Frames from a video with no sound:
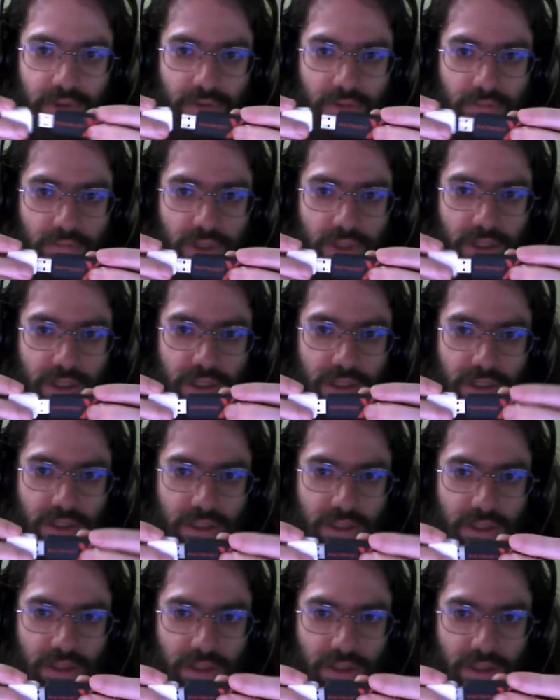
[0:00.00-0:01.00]
plug
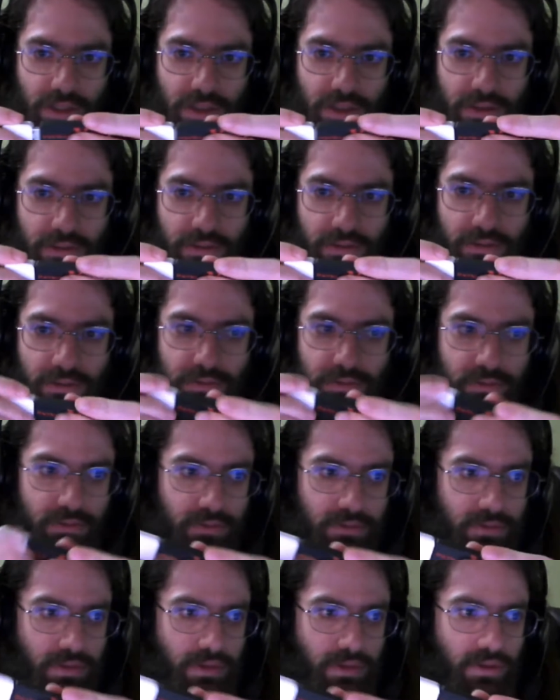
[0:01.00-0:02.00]
into the thing,
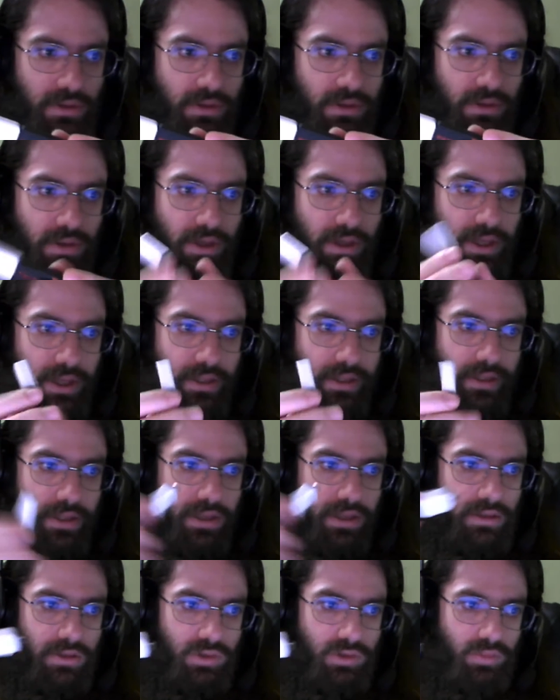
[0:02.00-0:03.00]
and
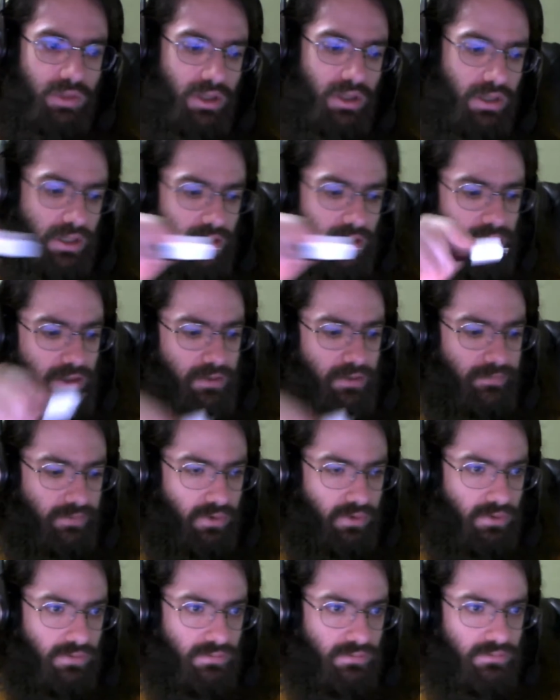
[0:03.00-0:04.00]
then you plug it into the
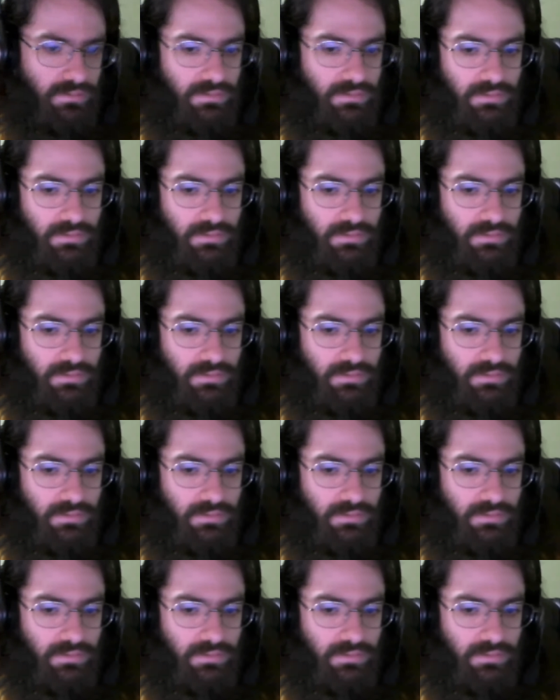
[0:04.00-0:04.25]
phone,